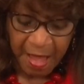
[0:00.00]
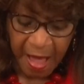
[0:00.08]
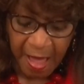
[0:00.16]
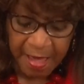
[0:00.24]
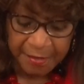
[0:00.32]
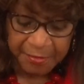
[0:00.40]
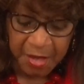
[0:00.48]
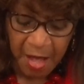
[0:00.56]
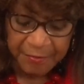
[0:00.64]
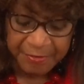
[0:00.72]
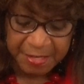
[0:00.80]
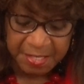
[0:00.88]
I have
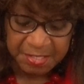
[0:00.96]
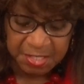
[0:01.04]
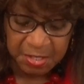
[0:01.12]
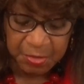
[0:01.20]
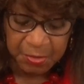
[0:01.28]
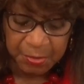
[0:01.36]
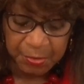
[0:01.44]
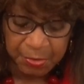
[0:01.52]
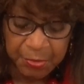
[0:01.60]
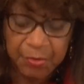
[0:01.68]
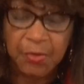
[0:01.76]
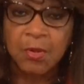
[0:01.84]
confidence in you
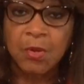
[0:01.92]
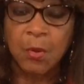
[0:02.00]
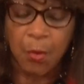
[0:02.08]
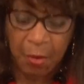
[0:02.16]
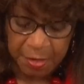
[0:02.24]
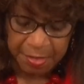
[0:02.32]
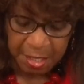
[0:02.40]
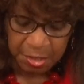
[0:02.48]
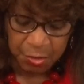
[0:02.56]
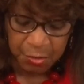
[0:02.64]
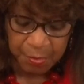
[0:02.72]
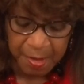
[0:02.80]
through the Lord
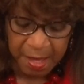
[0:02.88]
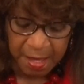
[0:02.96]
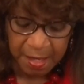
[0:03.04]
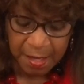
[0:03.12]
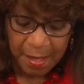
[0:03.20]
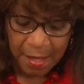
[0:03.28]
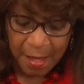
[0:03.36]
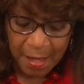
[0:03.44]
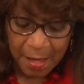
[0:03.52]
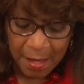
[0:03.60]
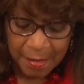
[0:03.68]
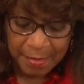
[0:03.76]
that you may
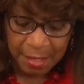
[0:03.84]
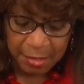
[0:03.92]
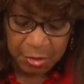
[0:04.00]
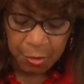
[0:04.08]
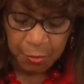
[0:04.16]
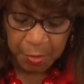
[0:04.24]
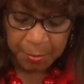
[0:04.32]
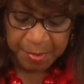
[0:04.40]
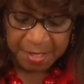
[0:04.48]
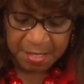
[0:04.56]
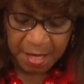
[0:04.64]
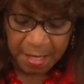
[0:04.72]
that you will
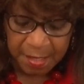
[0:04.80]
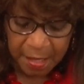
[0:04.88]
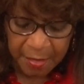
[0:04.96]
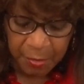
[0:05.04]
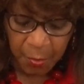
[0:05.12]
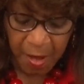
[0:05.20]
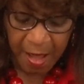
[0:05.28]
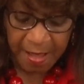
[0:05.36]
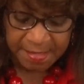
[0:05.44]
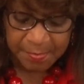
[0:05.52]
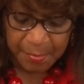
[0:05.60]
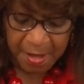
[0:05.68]
be none
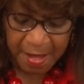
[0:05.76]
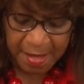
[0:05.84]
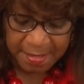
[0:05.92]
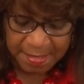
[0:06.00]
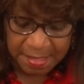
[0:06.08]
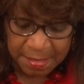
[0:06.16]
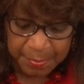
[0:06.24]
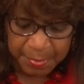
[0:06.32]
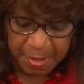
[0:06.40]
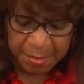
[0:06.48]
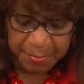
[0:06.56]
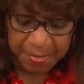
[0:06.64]
otherwise minded,
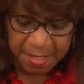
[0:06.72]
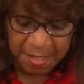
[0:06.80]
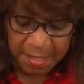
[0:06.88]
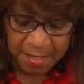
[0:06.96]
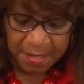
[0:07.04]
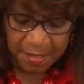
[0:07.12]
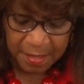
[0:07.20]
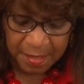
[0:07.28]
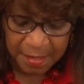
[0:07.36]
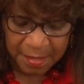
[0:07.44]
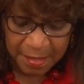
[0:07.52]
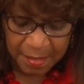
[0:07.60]
but be
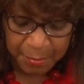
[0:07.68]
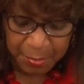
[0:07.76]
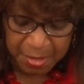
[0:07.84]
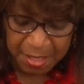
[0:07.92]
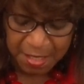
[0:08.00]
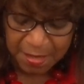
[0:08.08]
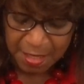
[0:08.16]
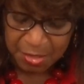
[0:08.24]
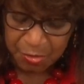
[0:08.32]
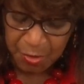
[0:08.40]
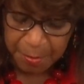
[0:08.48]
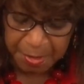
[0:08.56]
but he that
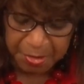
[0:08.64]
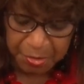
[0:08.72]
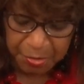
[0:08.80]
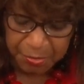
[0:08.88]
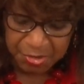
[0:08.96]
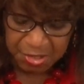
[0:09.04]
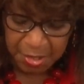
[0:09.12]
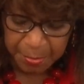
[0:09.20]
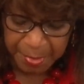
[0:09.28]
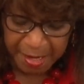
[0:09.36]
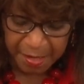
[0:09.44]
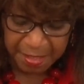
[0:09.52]
troubleth you shall
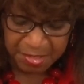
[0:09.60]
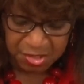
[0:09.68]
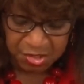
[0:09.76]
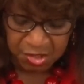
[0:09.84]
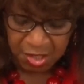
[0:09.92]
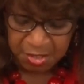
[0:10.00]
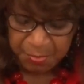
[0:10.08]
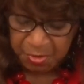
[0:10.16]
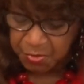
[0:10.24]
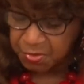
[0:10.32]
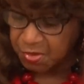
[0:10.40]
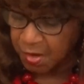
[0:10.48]
bear his judgment
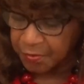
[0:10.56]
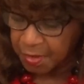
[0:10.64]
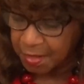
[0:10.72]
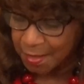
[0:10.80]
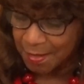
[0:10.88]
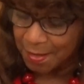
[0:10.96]
whosoever he